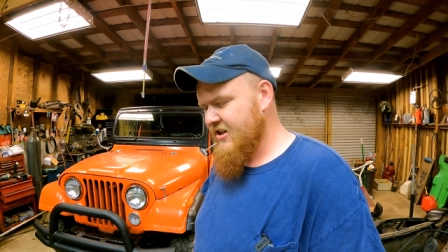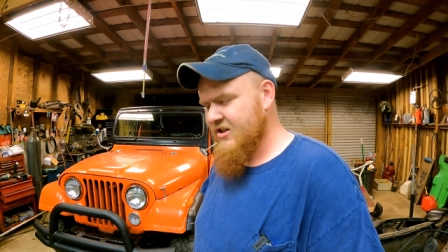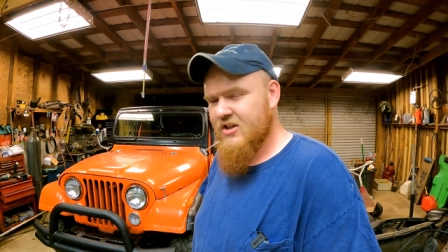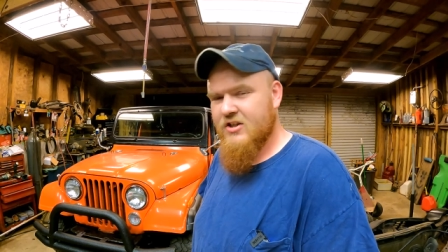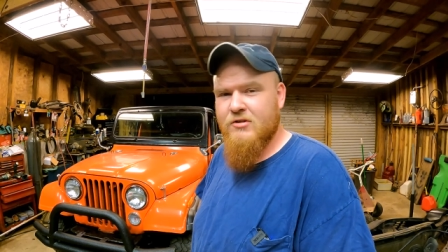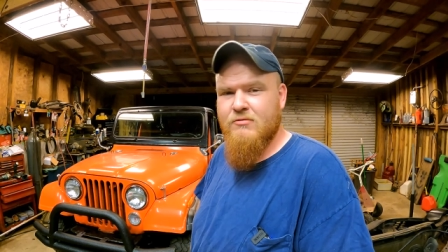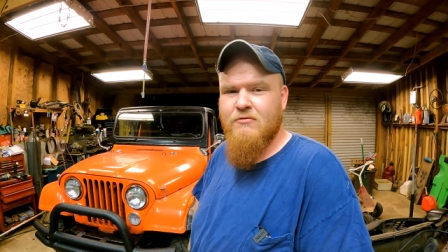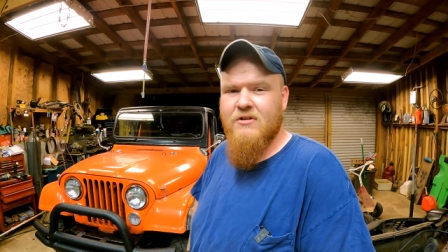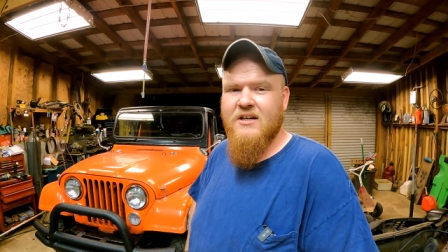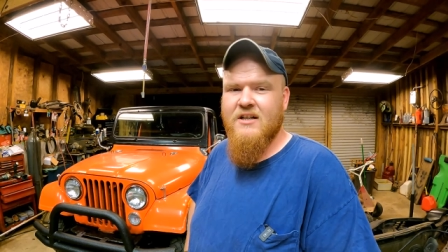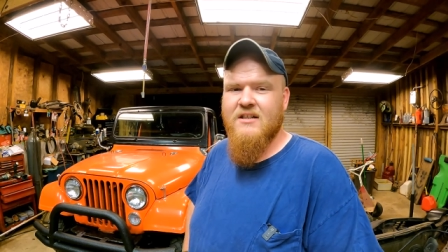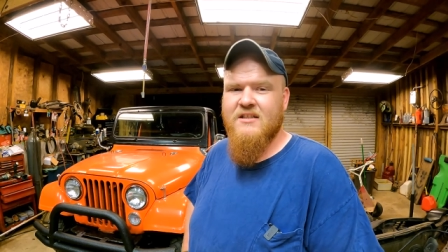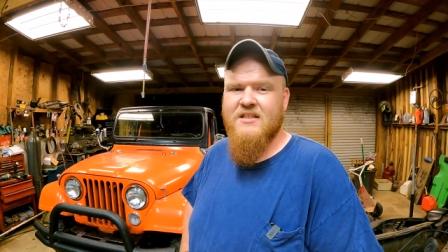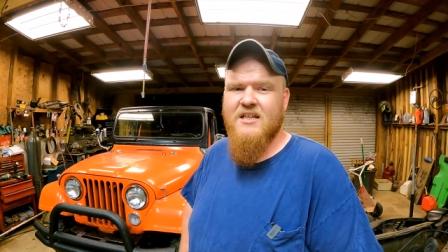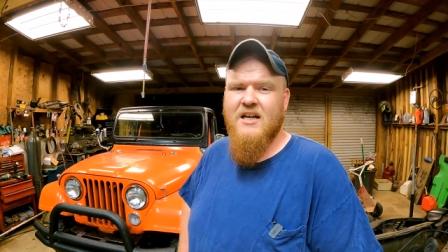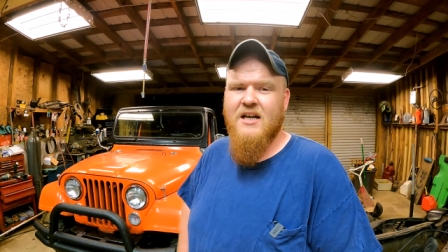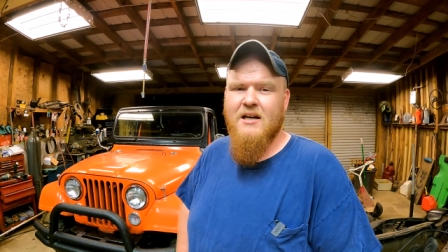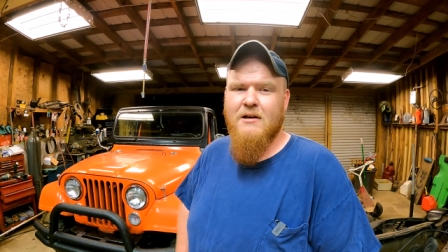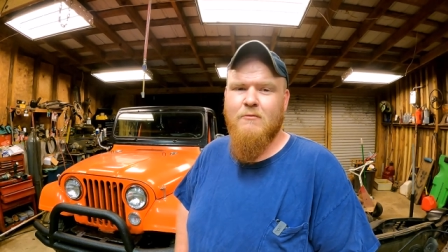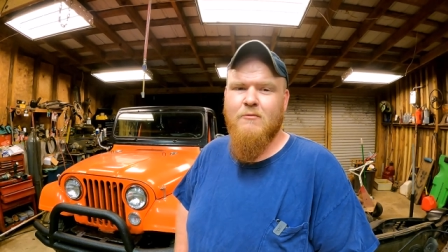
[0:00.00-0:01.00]
You just want to
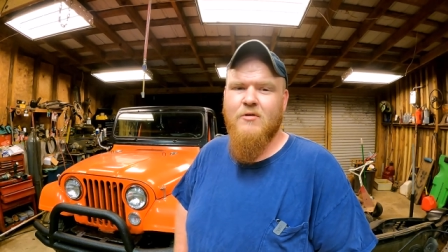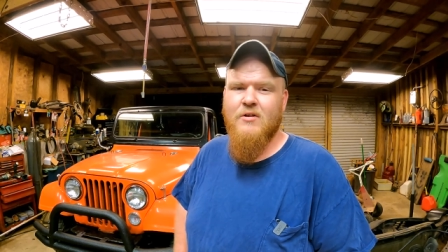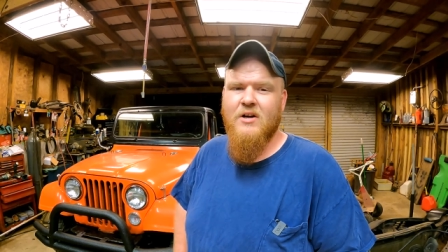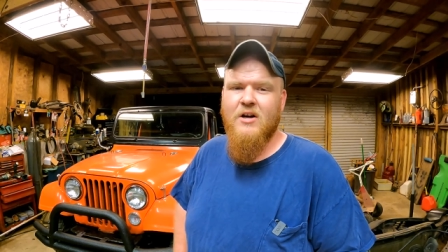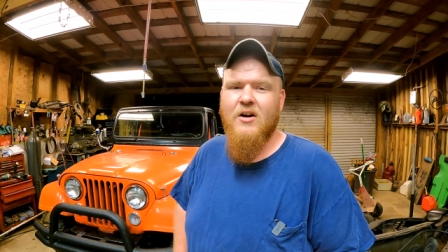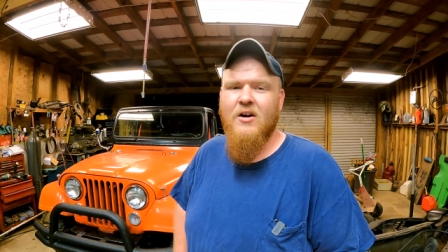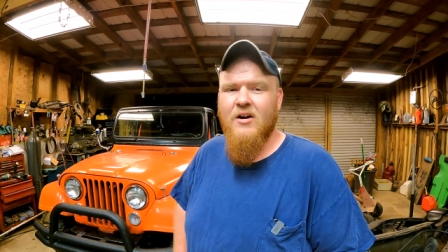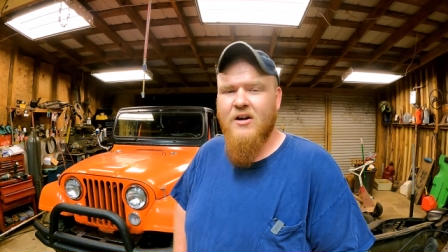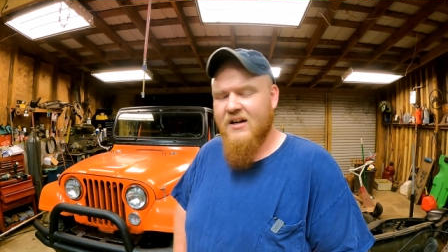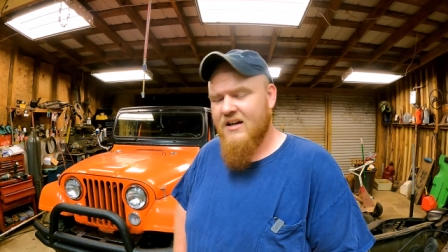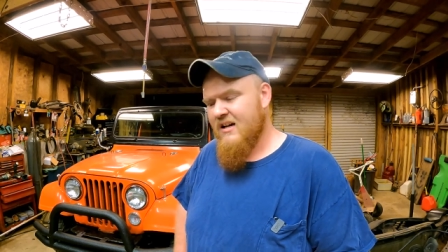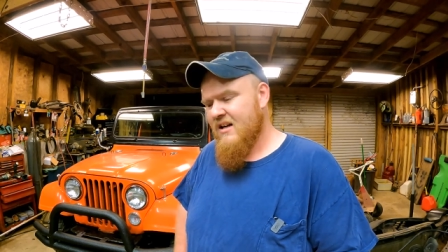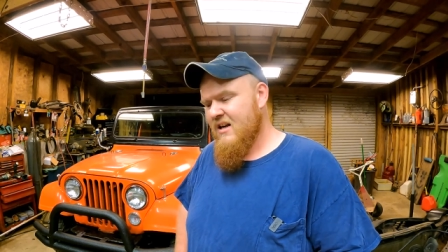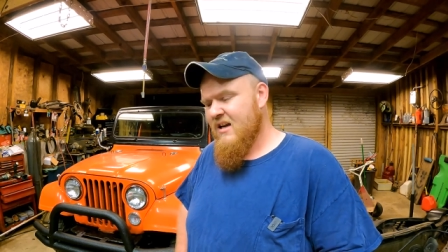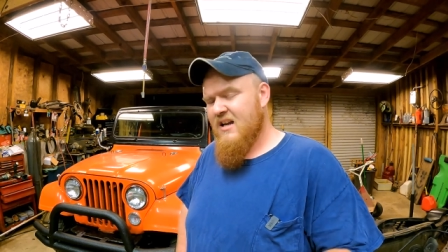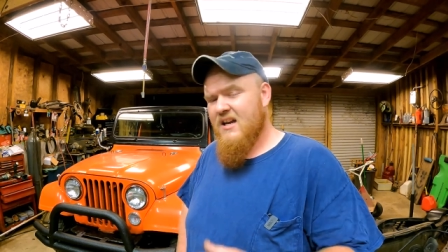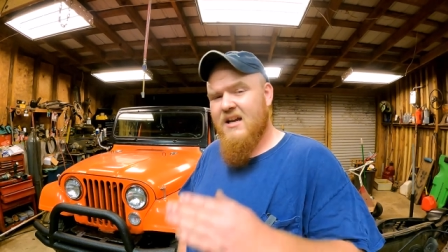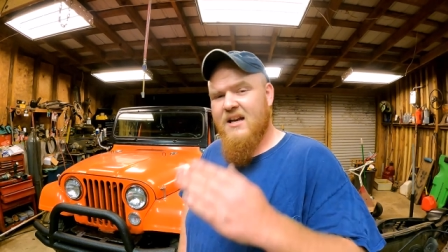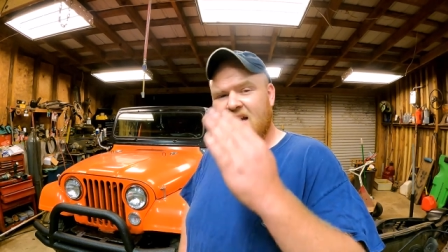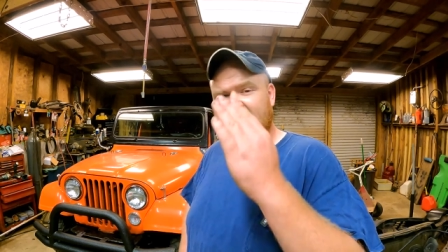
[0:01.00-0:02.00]
tie one on
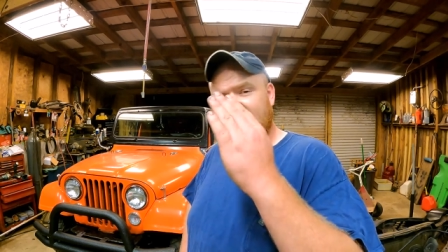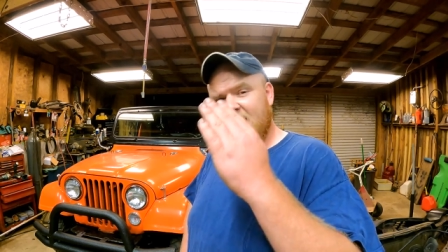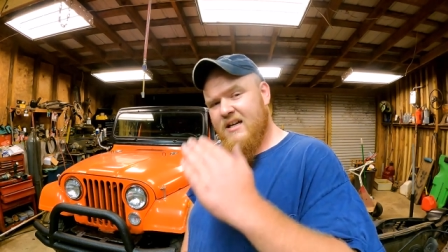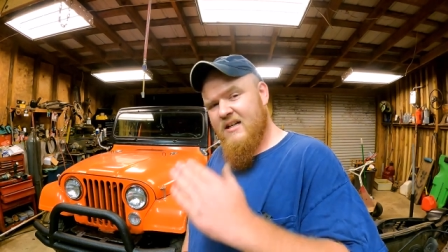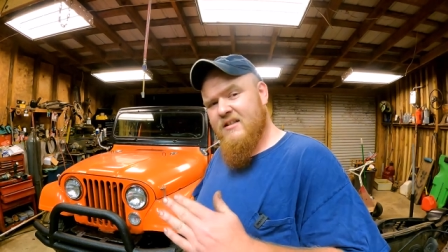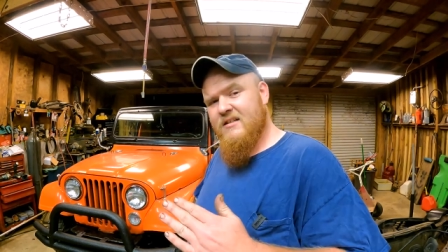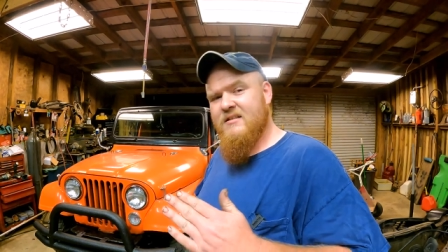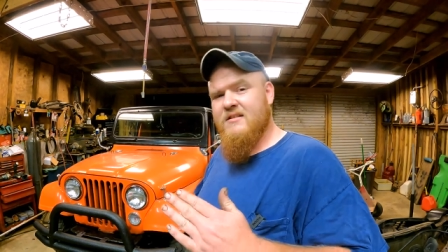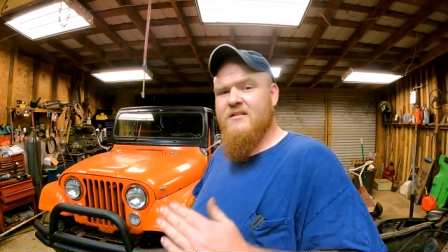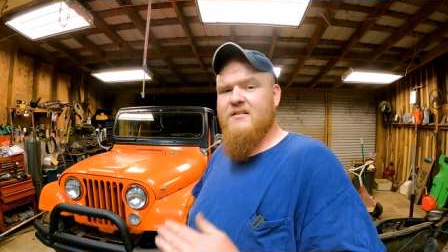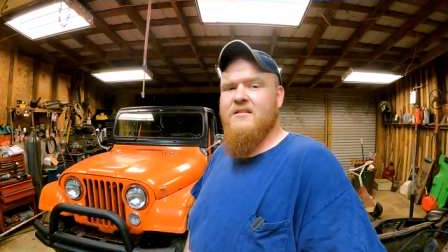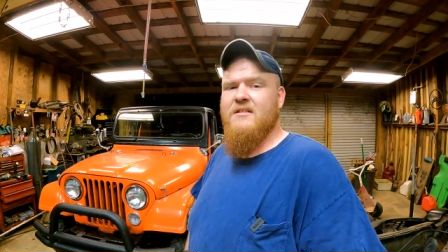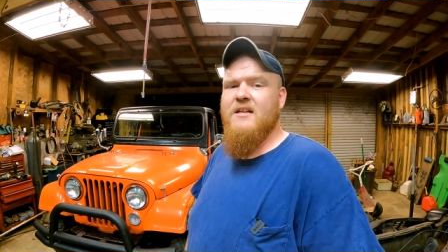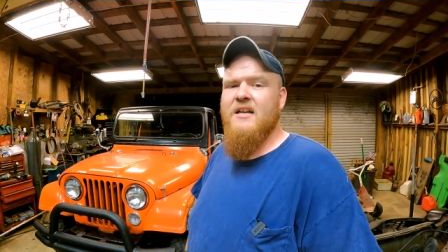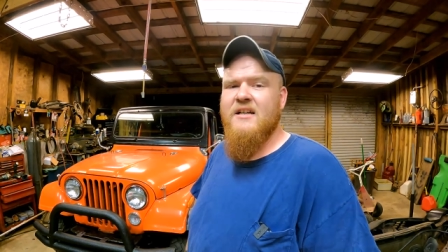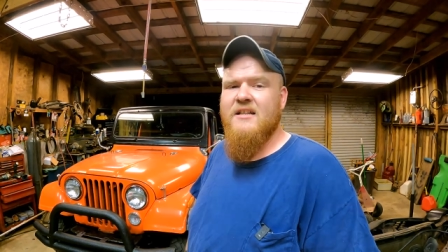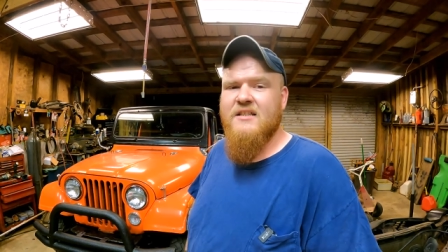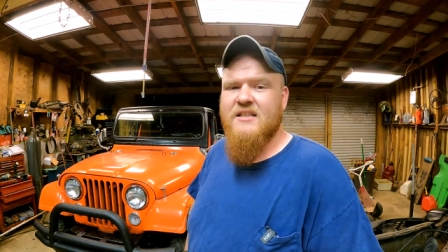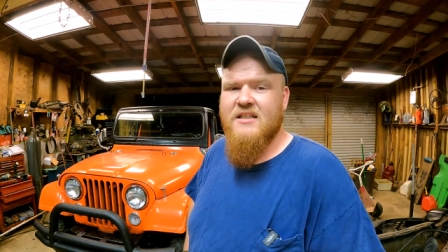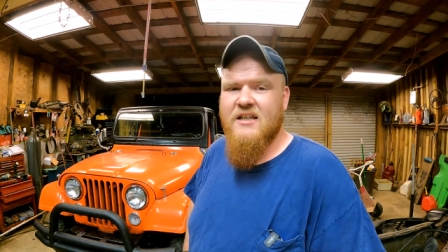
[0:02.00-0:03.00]
and
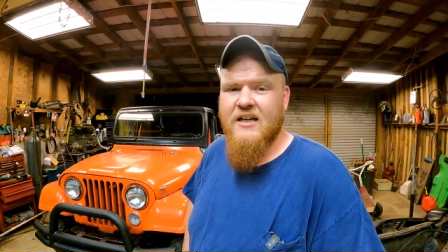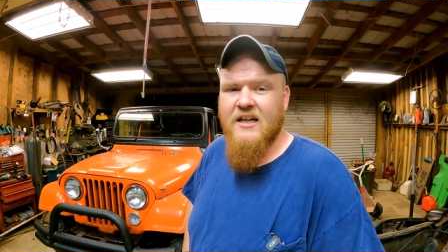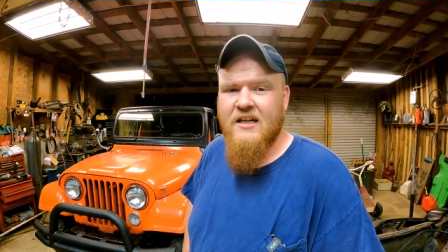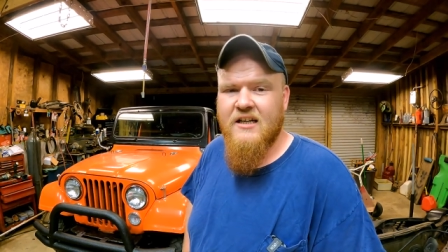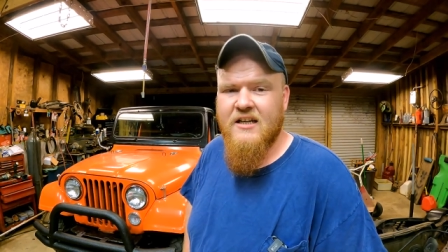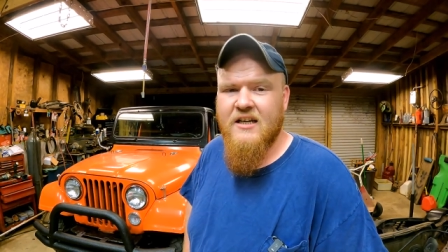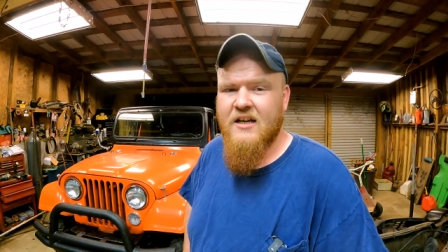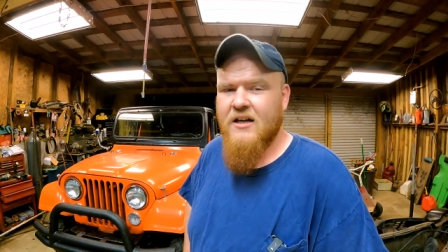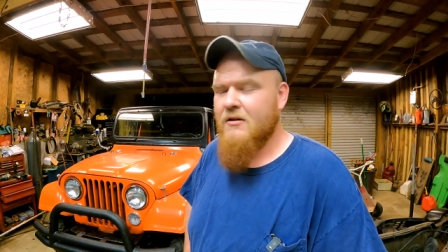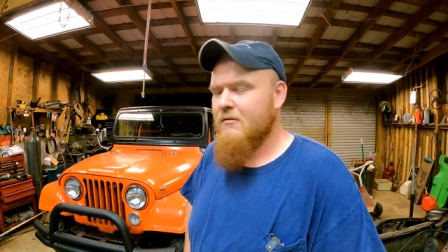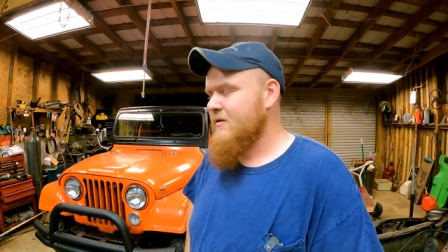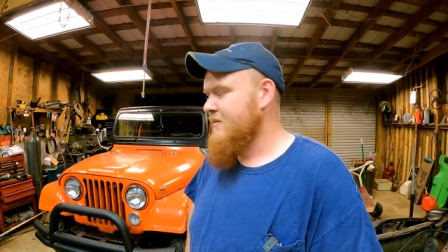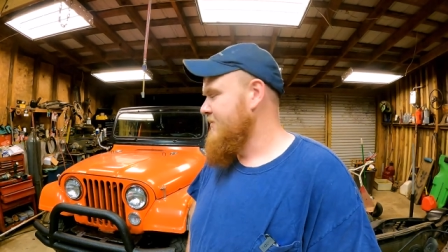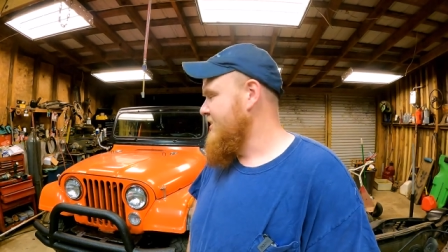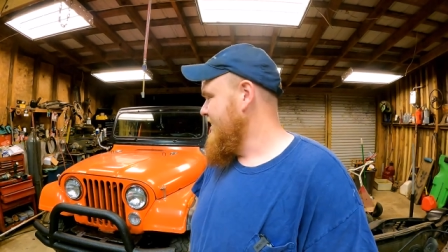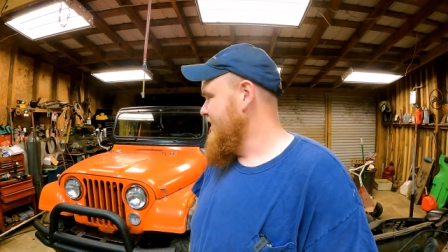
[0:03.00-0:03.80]
let it sink. You know what I'm